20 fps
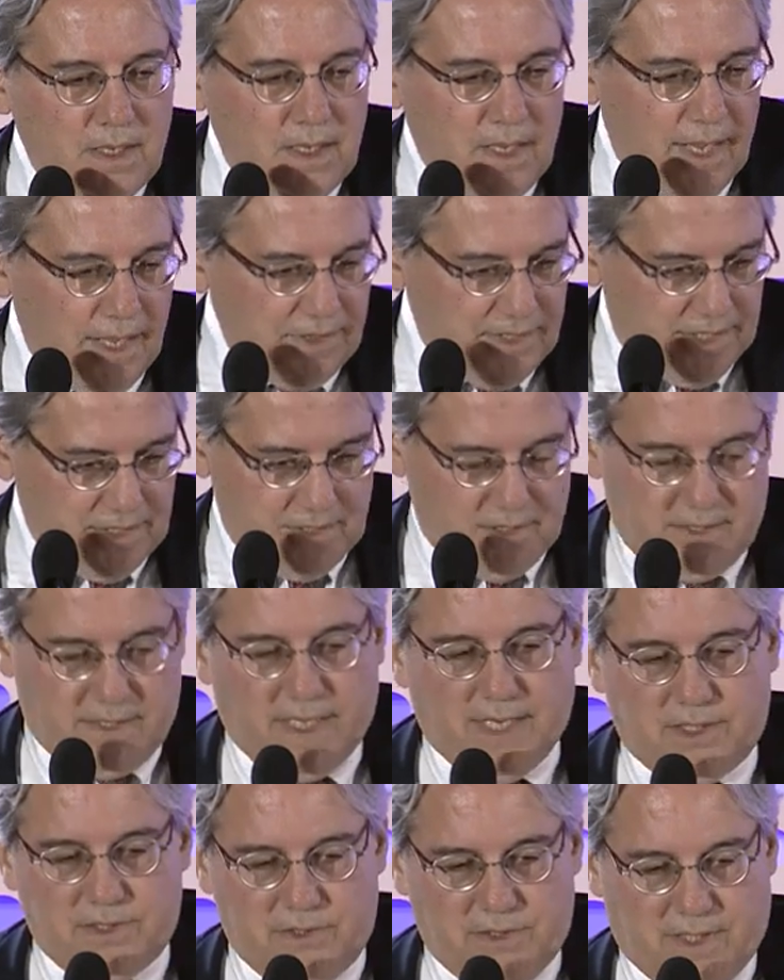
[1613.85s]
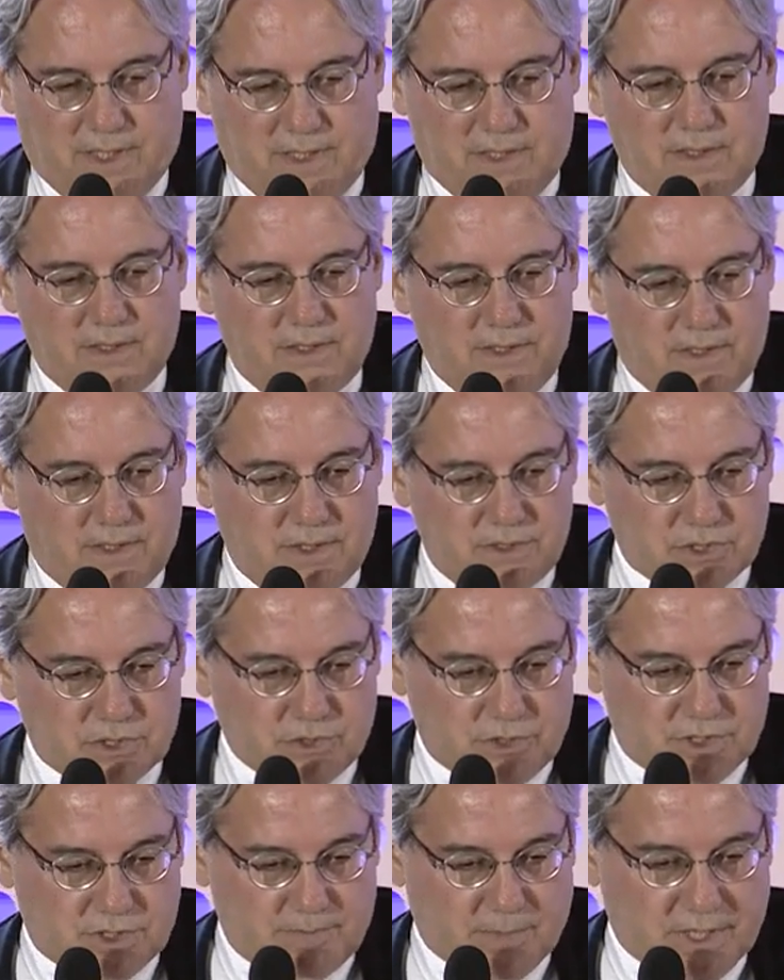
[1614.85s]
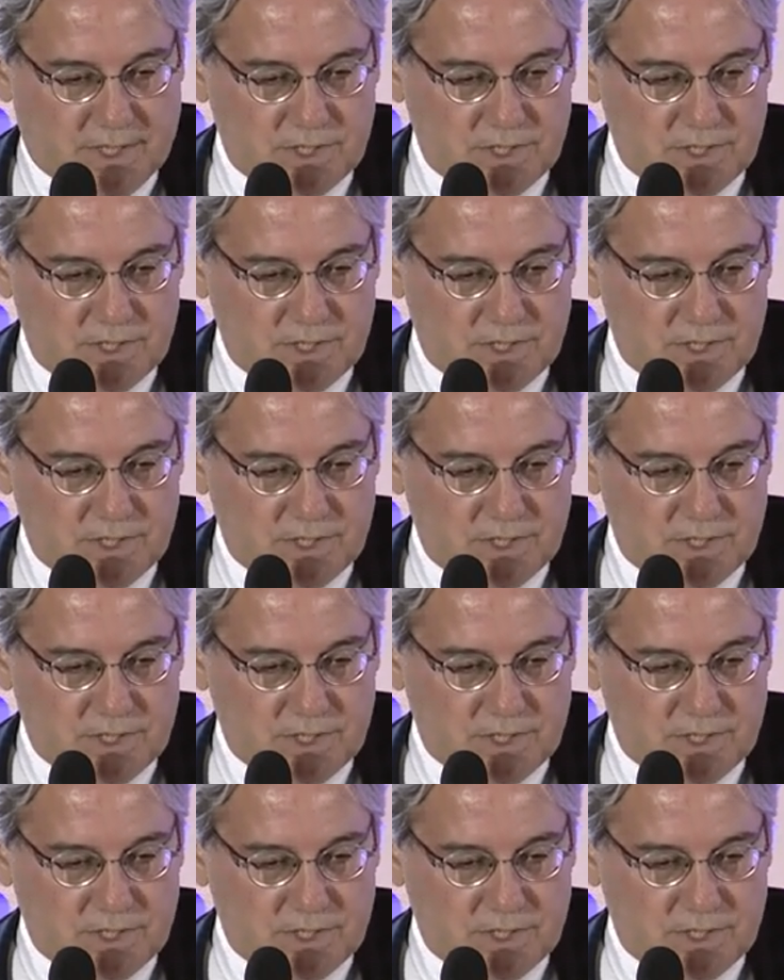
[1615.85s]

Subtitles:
And then again, you can search by